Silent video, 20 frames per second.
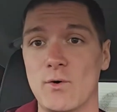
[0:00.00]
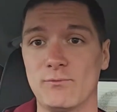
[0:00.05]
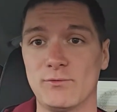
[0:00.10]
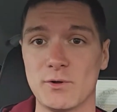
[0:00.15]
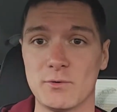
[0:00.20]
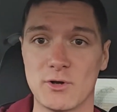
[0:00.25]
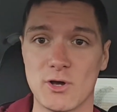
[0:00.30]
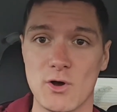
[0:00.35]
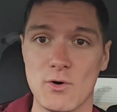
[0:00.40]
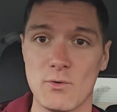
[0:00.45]

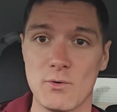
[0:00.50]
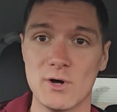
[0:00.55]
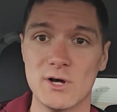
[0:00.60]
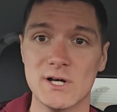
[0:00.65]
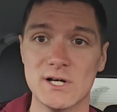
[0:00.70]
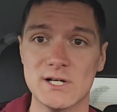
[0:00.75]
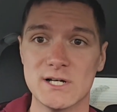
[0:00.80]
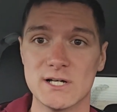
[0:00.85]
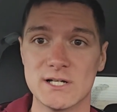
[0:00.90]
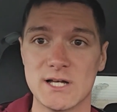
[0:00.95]
hopefully we'll
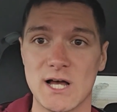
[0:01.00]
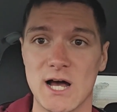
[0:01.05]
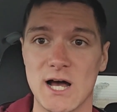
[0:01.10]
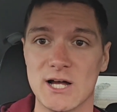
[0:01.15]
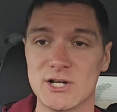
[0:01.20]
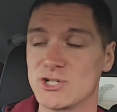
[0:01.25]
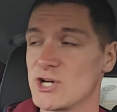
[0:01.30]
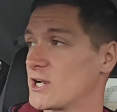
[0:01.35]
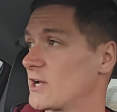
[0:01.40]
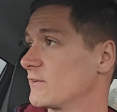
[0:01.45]

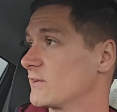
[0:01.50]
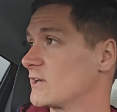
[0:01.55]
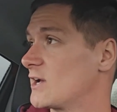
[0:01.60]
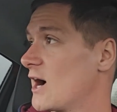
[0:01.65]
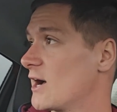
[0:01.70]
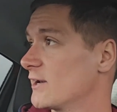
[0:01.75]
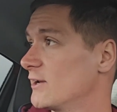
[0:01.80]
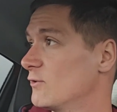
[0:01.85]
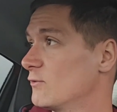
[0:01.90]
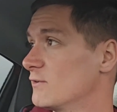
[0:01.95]
go check out the
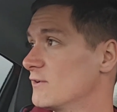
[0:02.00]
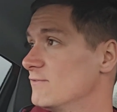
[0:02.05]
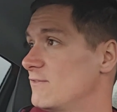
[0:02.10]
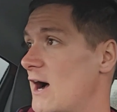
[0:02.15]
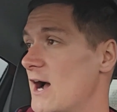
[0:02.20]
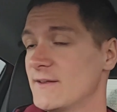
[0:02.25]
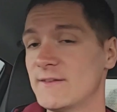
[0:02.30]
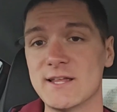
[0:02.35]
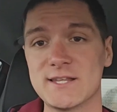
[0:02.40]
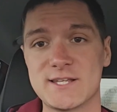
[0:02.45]
Continental
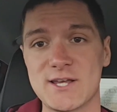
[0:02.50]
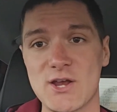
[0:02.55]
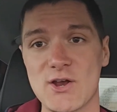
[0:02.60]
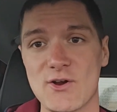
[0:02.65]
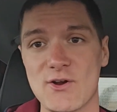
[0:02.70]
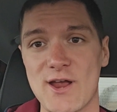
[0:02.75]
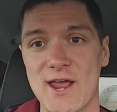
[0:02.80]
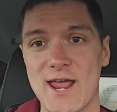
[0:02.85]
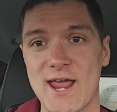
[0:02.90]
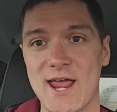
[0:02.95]
Divide that's
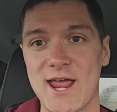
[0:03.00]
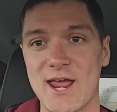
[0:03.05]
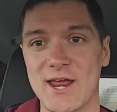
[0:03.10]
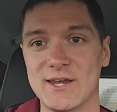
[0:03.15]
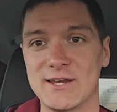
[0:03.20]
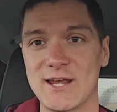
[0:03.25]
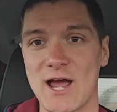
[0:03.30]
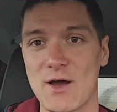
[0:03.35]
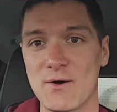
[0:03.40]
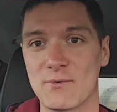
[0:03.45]
here.
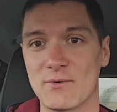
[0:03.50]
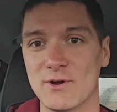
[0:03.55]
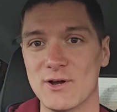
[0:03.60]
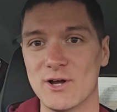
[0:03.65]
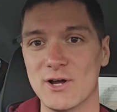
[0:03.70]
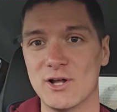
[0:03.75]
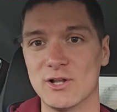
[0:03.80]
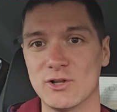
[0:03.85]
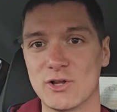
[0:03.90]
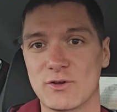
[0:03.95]
And yeah,
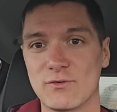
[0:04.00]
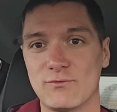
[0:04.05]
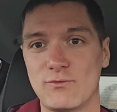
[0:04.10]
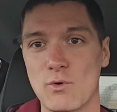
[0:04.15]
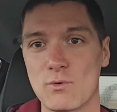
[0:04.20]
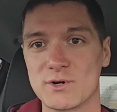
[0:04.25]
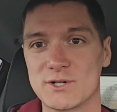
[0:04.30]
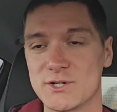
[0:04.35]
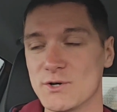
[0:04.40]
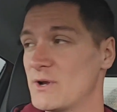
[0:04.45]
looking
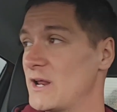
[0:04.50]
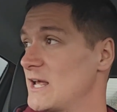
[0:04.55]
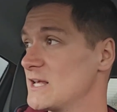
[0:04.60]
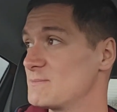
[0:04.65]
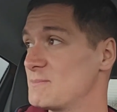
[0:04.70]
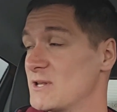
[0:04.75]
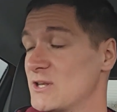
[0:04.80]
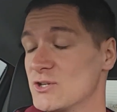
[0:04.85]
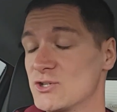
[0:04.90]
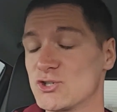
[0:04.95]
forward to it. It has
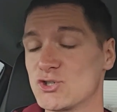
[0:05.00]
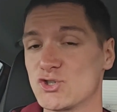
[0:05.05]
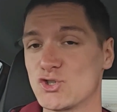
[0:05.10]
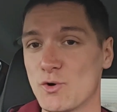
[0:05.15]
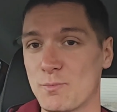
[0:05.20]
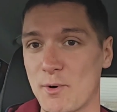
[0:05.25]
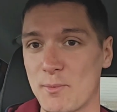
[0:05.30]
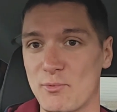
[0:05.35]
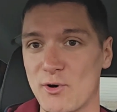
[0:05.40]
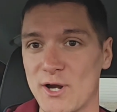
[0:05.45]
been
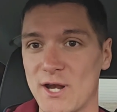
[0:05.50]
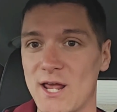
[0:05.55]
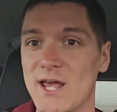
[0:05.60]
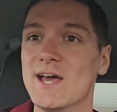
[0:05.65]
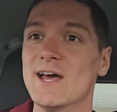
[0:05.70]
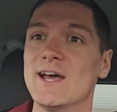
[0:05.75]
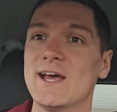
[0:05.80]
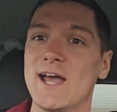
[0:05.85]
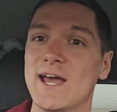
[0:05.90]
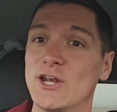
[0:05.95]
super pretty.
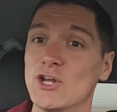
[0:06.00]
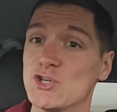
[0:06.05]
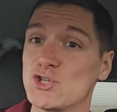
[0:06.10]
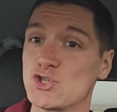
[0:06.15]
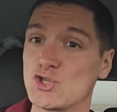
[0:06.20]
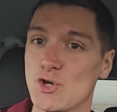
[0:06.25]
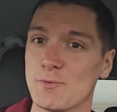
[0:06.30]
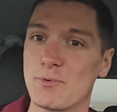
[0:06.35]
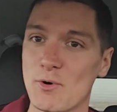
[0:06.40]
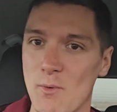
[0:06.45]
It is
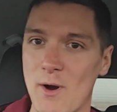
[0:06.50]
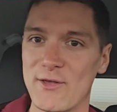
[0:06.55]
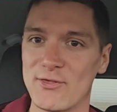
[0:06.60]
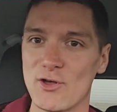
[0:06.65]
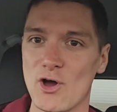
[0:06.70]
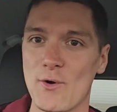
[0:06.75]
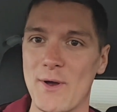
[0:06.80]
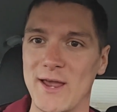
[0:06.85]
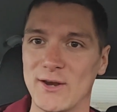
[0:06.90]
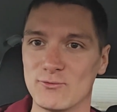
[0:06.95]
super wet
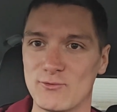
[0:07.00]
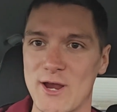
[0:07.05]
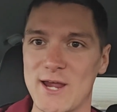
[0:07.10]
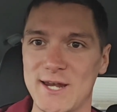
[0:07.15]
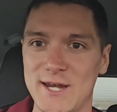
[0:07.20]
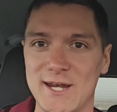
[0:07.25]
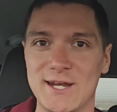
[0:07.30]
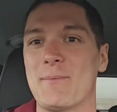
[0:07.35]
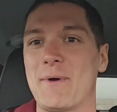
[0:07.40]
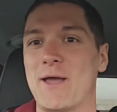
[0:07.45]
though and
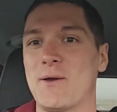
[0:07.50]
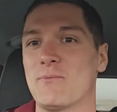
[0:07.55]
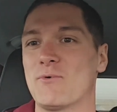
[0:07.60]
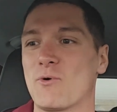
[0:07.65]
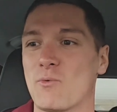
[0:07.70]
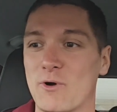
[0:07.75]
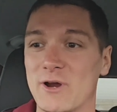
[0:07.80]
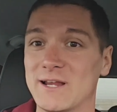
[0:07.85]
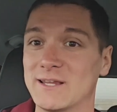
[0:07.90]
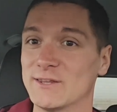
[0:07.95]
raining, and we're
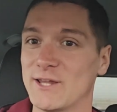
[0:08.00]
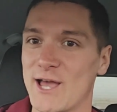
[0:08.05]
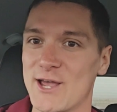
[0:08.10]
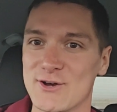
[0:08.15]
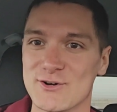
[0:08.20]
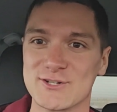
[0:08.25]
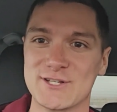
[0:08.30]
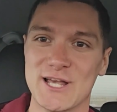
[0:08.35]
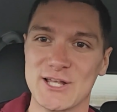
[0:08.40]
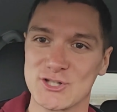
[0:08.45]
wearing
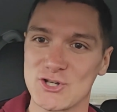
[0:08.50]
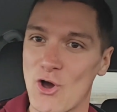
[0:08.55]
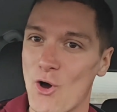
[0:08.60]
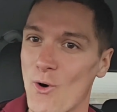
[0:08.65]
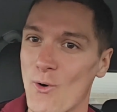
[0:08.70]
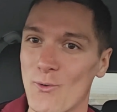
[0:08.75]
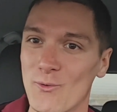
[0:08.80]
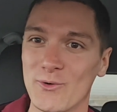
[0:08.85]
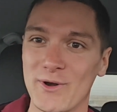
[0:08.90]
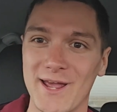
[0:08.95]
layers. It's
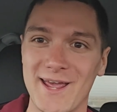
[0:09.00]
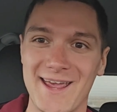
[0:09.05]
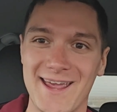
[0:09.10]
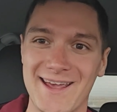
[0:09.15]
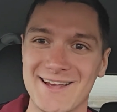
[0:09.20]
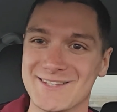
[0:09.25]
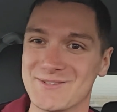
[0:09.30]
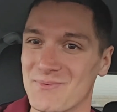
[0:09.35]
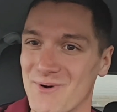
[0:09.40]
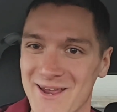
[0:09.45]
cold,
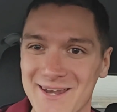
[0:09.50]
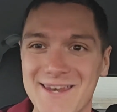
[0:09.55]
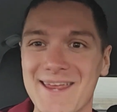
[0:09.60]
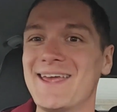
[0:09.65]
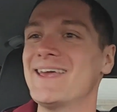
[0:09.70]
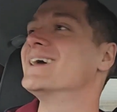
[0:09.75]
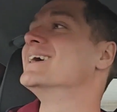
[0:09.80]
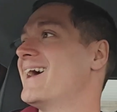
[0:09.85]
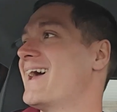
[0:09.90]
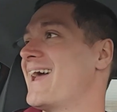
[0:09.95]
it's
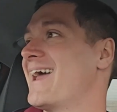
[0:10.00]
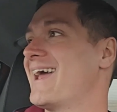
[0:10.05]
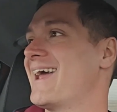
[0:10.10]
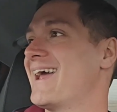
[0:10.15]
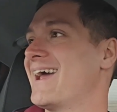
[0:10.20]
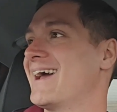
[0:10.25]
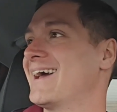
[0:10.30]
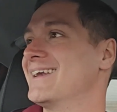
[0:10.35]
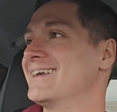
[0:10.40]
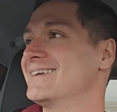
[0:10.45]
windy,
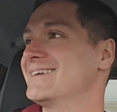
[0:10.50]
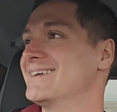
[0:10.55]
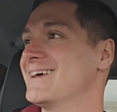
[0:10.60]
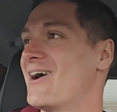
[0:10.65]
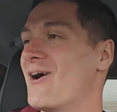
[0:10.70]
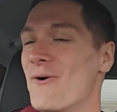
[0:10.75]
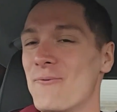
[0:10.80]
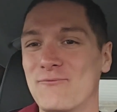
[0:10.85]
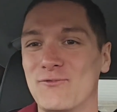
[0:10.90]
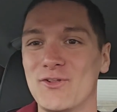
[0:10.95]
and
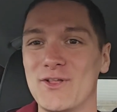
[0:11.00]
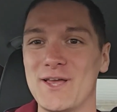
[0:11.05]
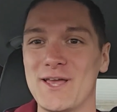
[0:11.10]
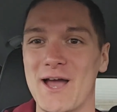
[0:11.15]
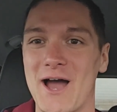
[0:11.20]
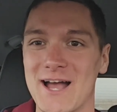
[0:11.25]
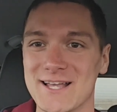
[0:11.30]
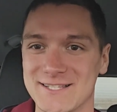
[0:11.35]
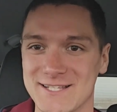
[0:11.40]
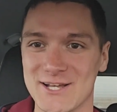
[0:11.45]
hopefully
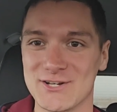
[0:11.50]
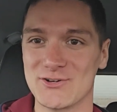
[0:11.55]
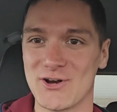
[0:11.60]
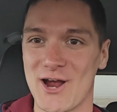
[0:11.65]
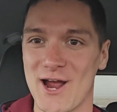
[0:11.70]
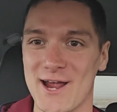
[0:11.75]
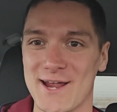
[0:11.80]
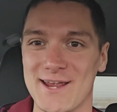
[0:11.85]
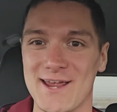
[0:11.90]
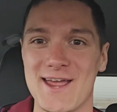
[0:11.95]
I stay
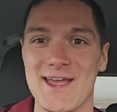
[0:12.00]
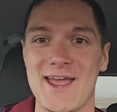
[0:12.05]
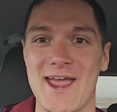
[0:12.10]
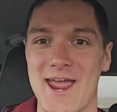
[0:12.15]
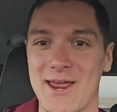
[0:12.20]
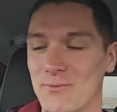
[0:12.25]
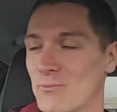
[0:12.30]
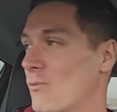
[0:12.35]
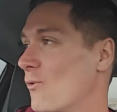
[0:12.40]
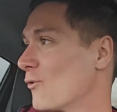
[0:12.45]
dry
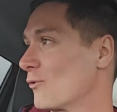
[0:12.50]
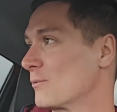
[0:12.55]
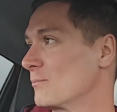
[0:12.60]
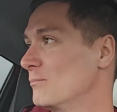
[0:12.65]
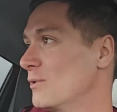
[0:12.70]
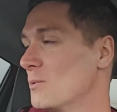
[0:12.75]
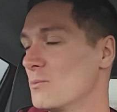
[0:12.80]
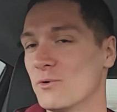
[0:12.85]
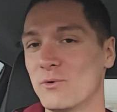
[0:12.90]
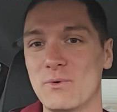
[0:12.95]
and warm,
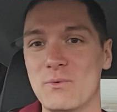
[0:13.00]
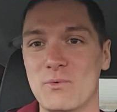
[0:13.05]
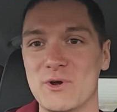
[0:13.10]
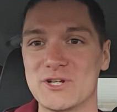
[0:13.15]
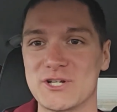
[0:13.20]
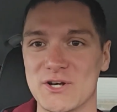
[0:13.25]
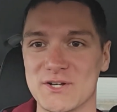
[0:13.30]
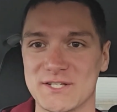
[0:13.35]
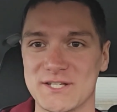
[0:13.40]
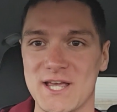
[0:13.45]
but we
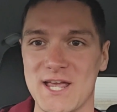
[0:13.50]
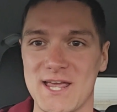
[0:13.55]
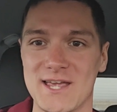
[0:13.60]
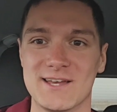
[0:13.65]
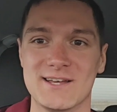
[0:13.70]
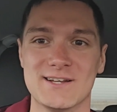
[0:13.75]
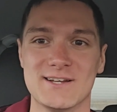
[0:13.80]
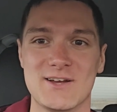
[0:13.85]
shall see.